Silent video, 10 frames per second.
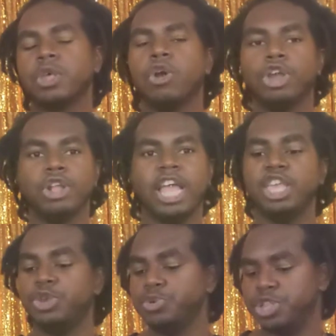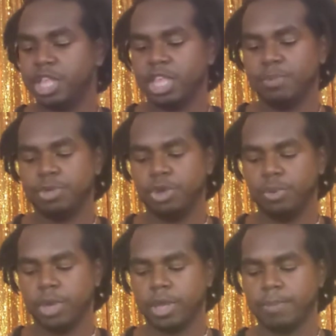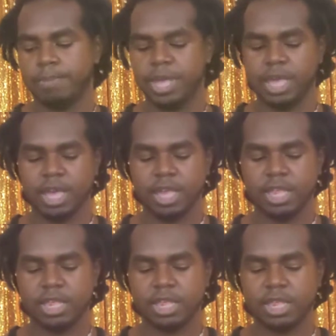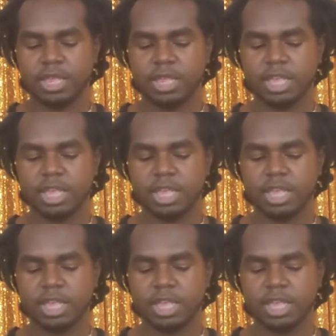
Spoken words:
or you're not used to them doing because